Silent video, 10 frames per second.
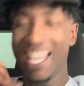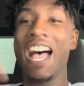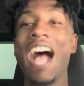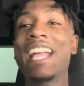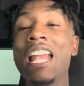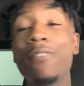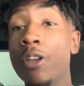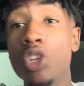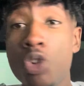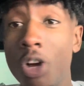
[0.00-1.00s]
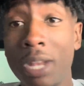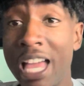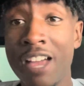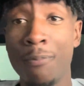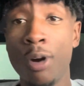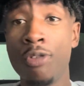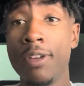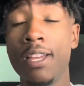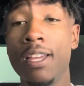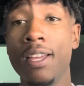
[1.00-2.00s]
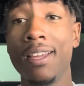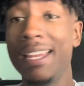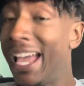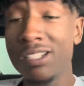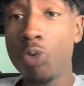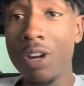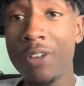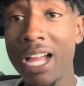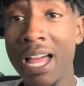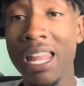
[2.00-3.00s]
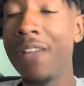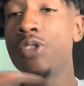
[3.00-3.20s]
I can't even do your laugh, bro. That's one of a kind of laugh.